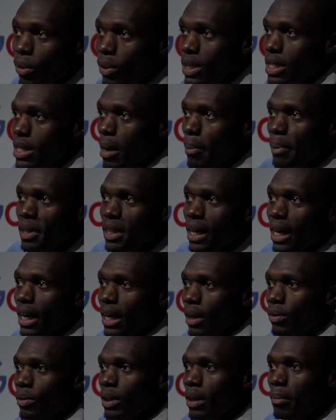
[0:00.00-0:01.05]
what's happening
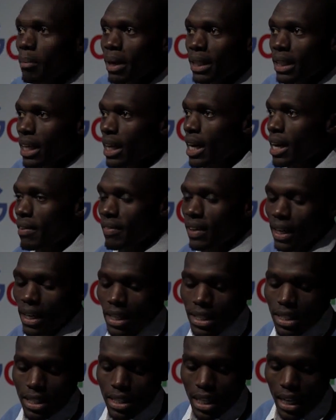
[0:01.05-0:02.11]
around them and the
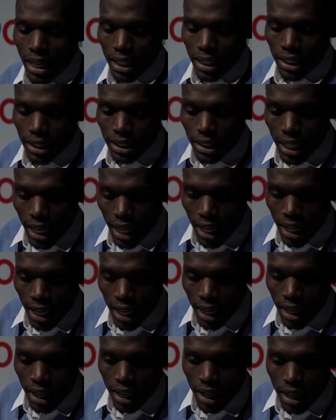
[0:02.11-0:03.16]
governance and
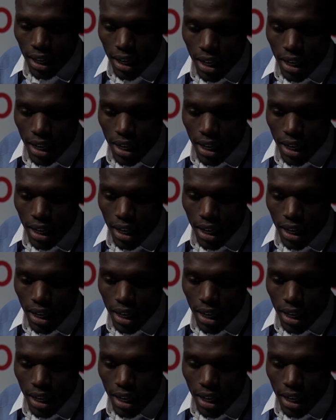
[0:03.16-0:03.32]
uh,